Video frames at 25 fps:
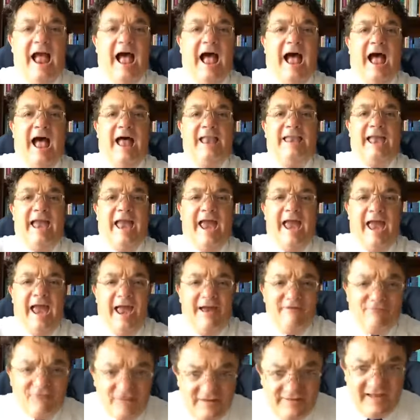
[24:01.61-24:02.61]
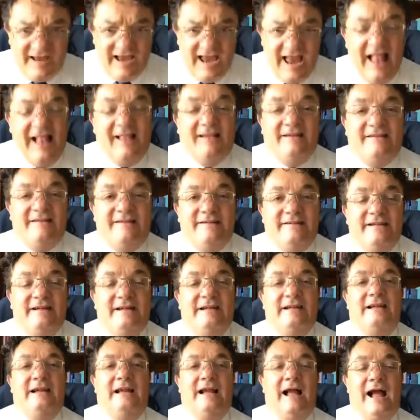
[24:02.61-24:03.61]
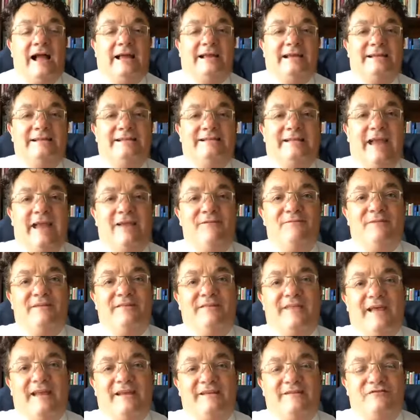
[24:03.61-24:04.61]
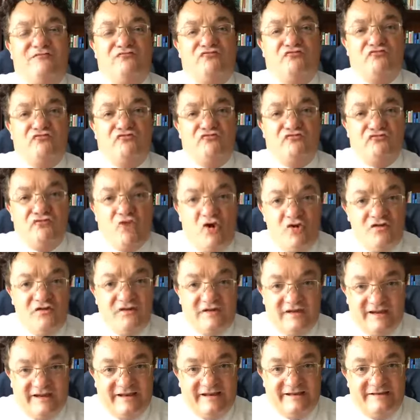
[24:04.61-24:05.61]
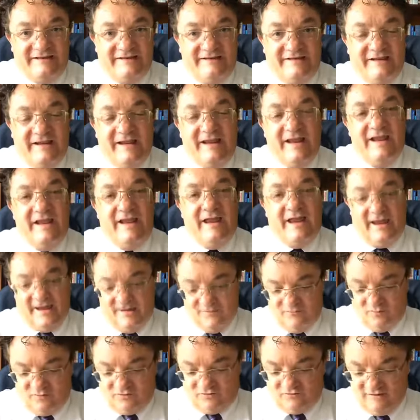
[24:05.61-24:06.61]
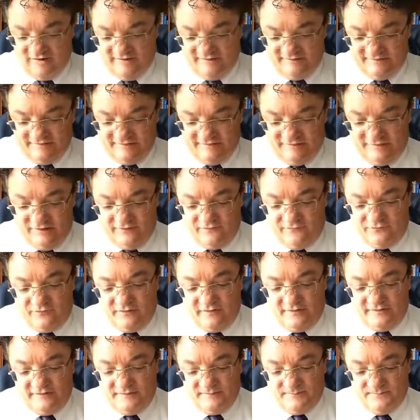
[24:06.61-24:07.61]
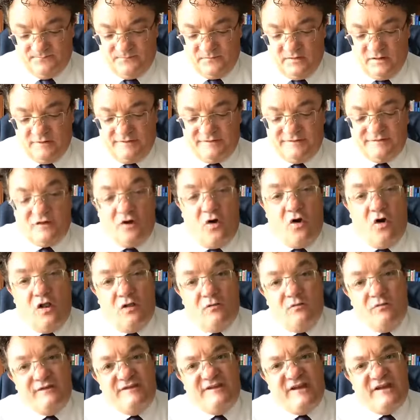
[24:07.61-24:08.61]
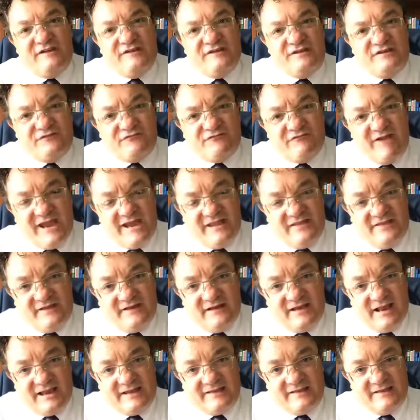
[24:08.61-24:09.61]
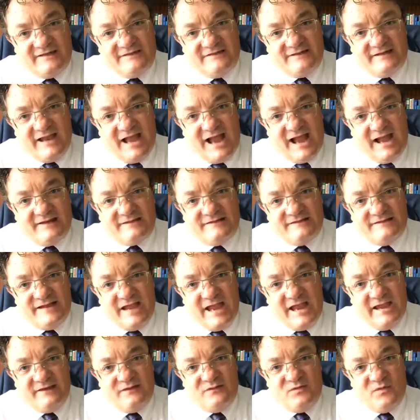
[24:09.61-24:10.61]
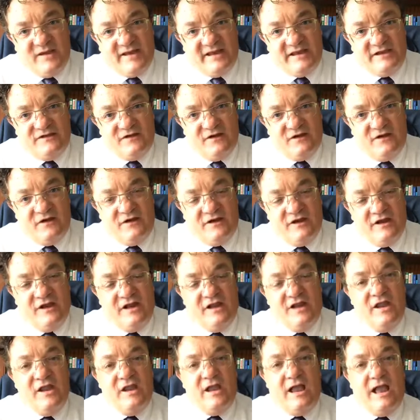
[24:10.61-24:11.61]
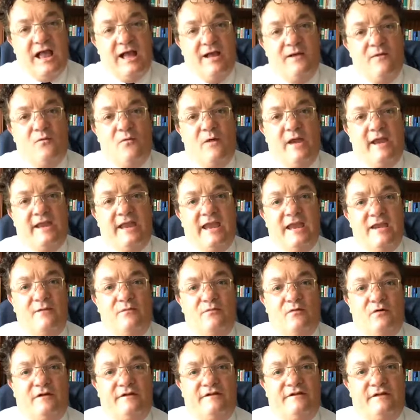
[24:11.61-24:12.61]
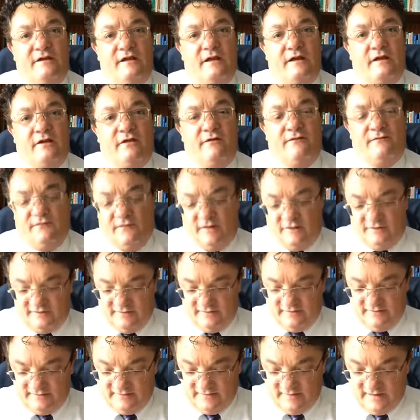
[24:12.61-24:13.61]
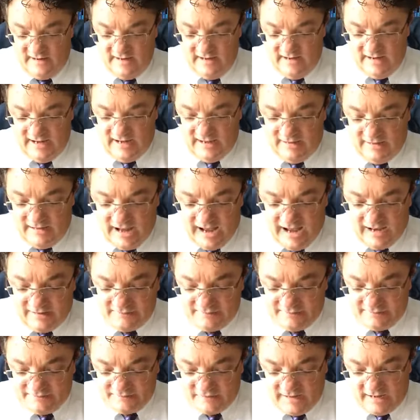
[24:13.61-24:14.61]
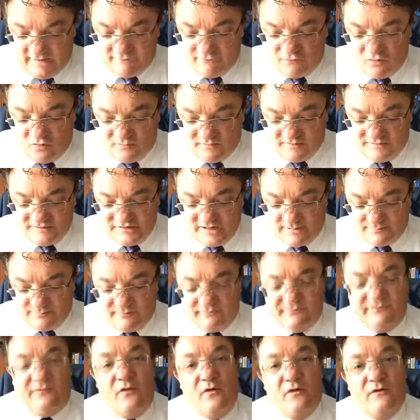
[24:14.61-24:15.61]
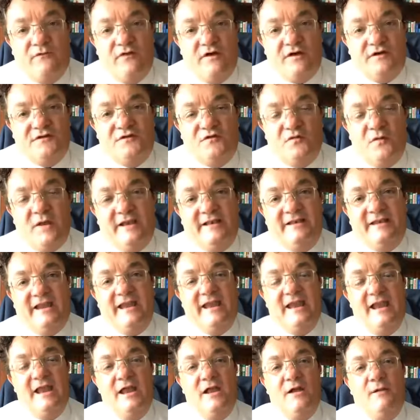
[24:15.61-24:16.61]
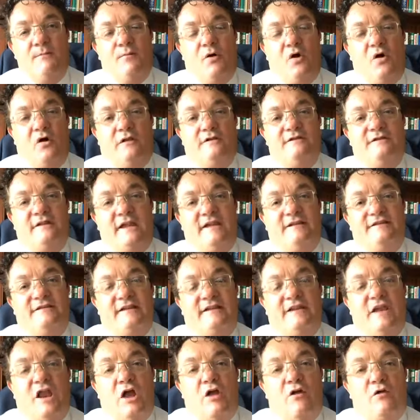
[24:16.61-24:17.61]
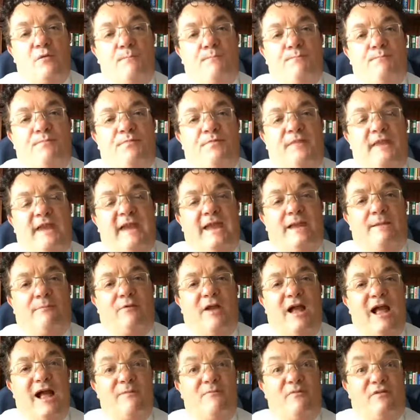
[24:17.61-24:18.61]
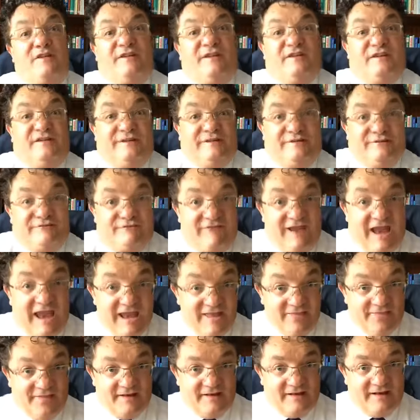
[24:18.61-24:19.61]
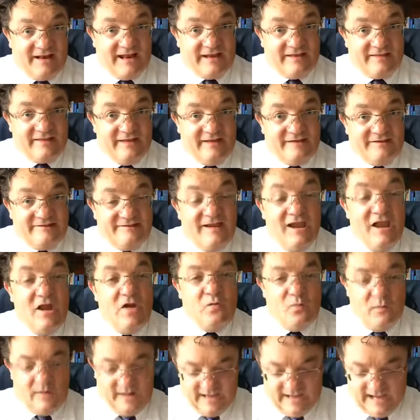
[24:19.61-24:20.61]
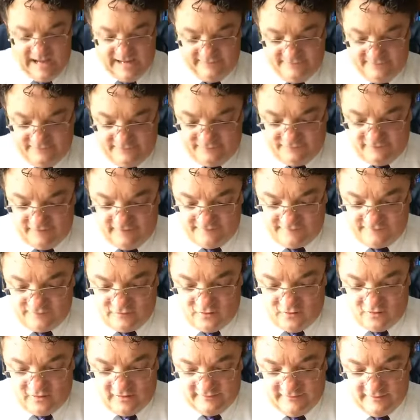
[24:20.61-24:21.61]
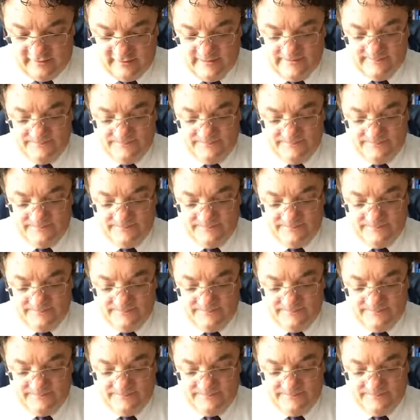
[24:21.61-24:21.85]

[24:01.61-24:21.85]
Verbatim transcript: and everything else, a contentment that is rooted in what Christ has done for us. Saul was strengthened like this in Acts 9:22 uh, when he was converted. In Acts in Romans chapter 4 verse 20, Paul says that Abraham was strengthened like this when he had to trust God.